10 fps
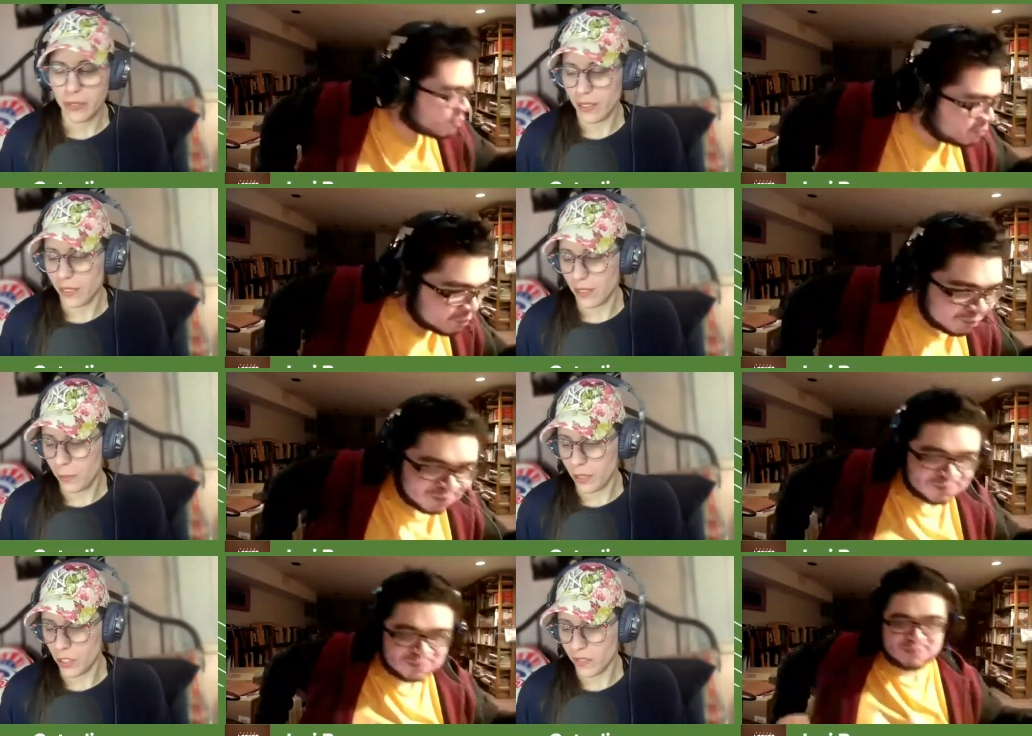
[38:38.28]
Speaker 1: with
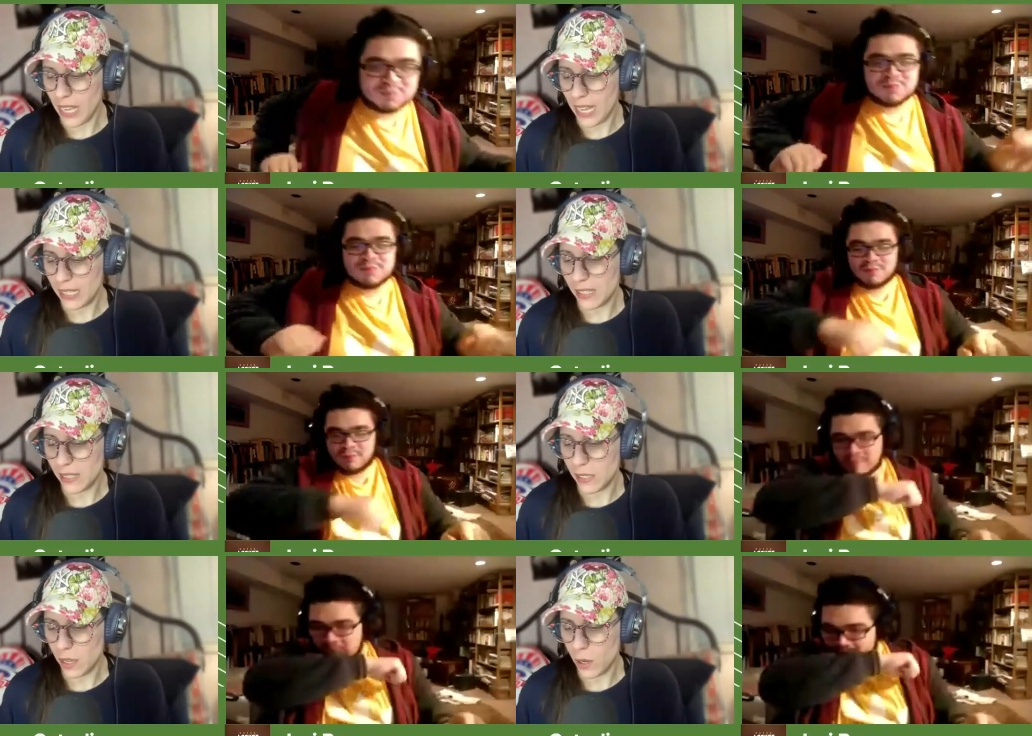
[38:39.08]
a bunch of
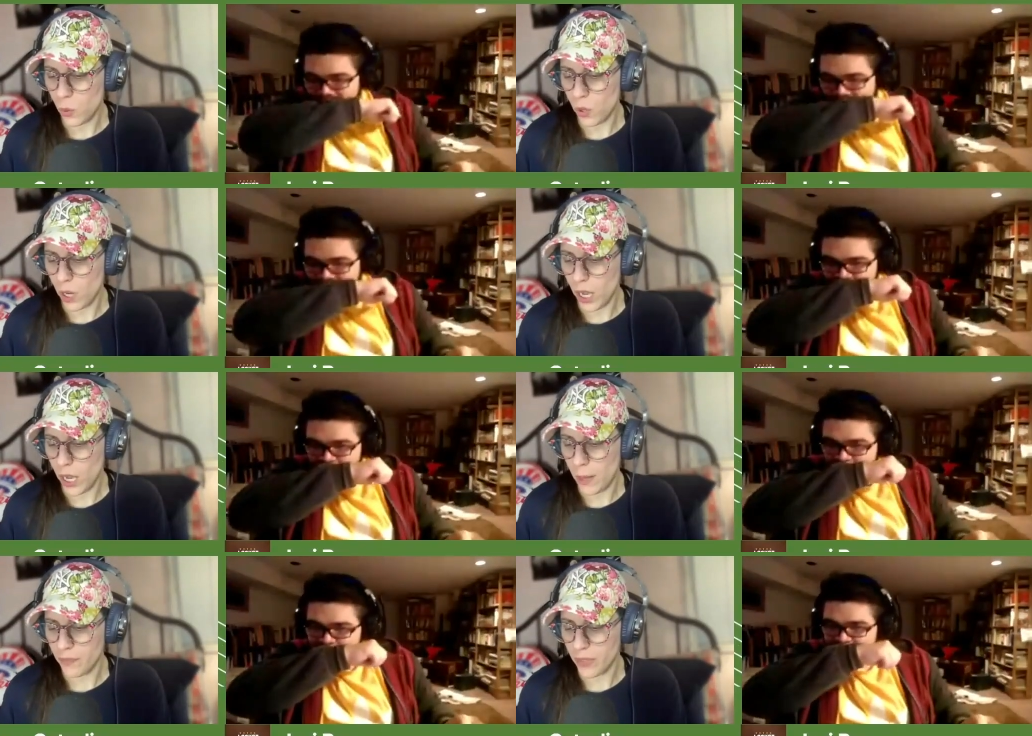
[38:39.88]
cats. So,
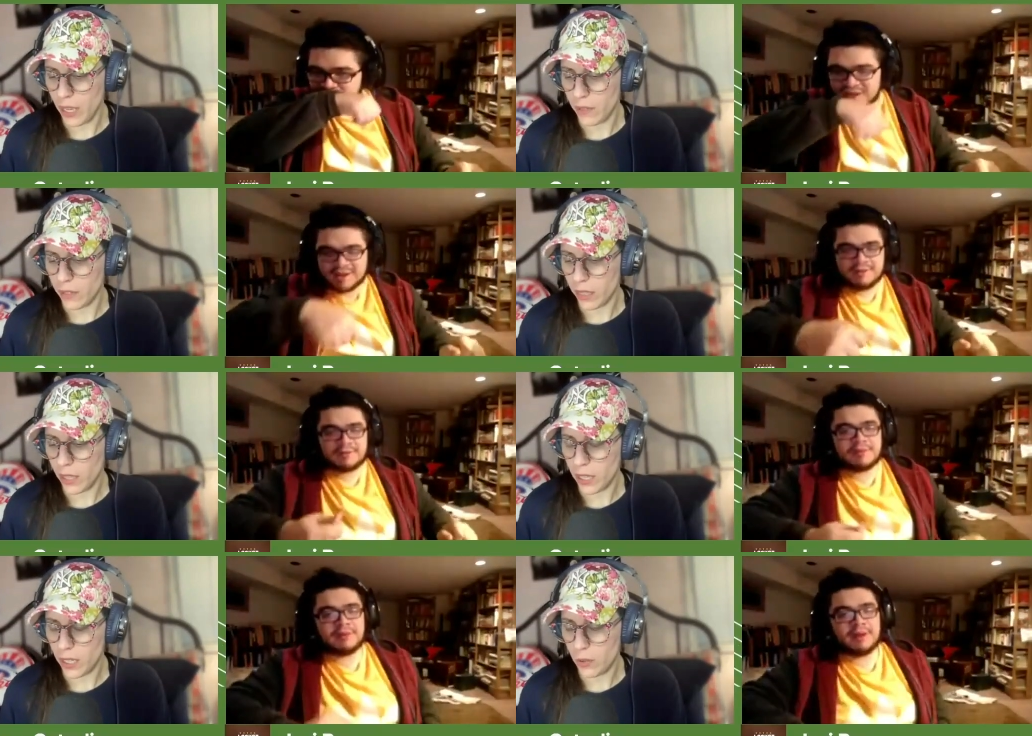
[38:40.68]
um, Javi,
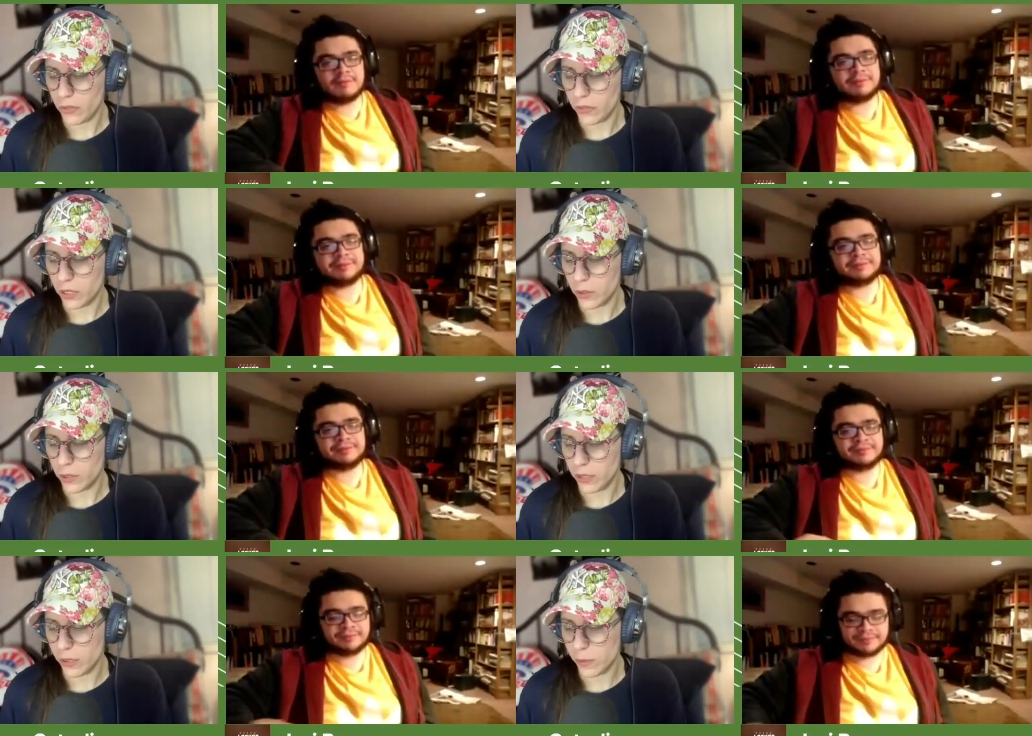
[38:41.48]
thank you for
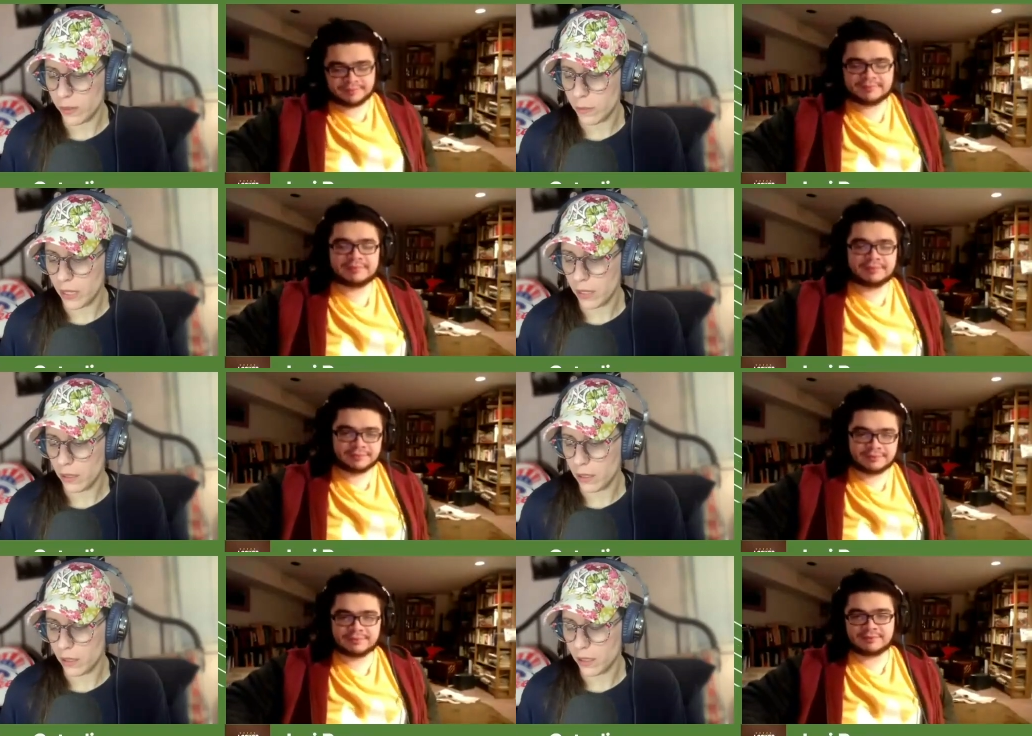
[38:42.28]
doing this with me